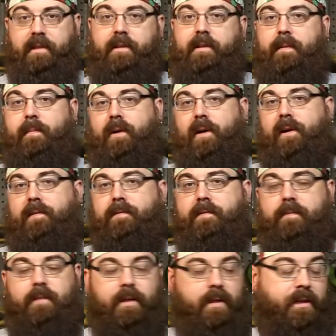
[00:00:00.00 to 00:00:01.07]
that come off.
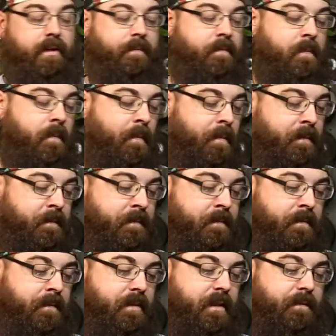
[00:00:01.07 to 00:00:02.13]

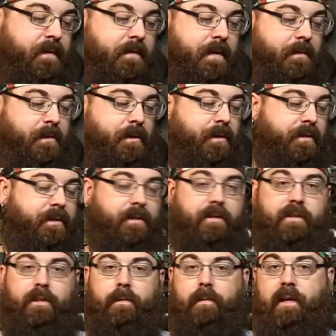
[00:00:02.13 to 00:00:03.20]
If you've ever looked at a
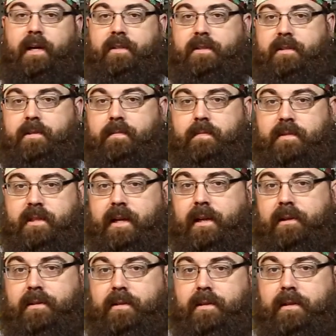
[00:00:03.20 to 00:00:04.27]
T-Rex
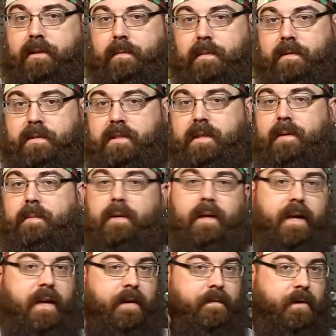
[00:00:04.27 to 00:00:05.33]
skeleton in the museum, they
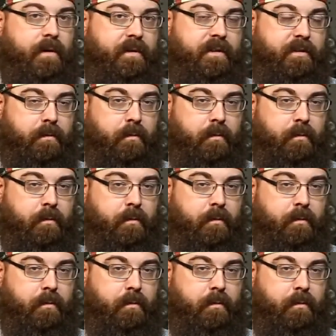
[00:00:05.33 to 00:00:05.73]
have all these